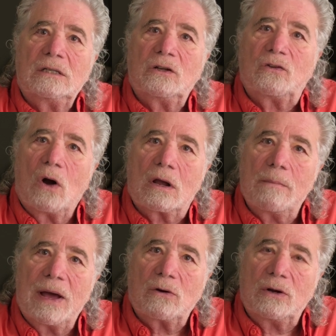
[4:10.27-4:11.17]
to talk
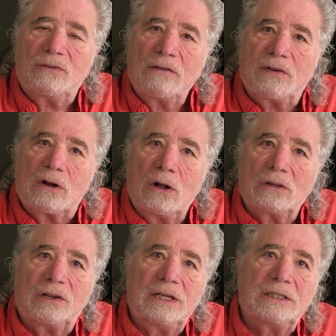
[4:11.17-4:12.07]
about our
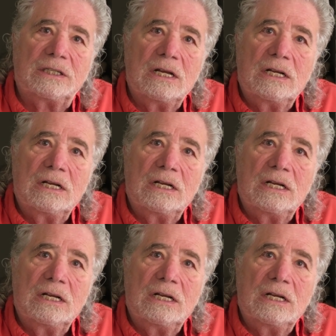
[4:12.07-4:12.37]
difficulties,